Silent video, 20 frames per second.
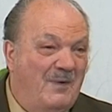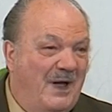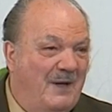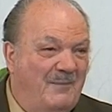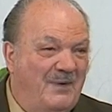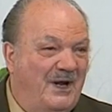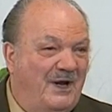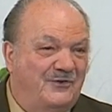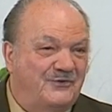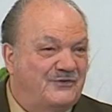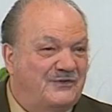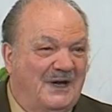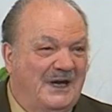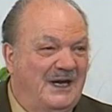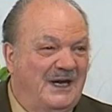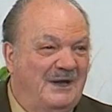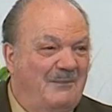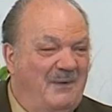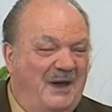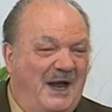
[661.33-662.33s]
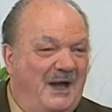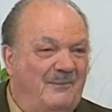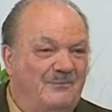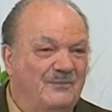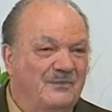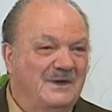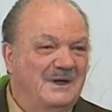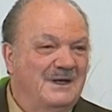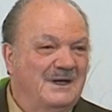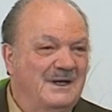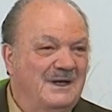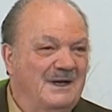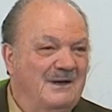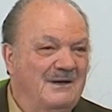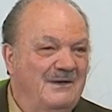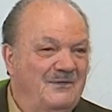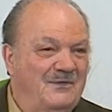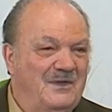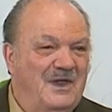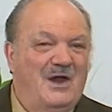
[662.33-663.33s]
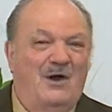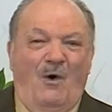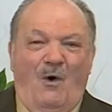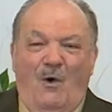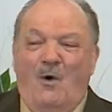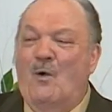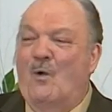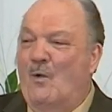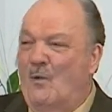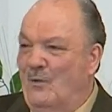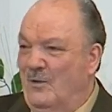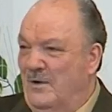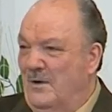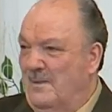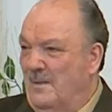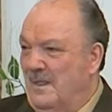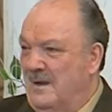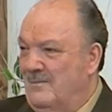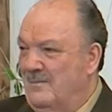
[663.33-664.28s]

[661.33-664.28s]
How many say amen? The old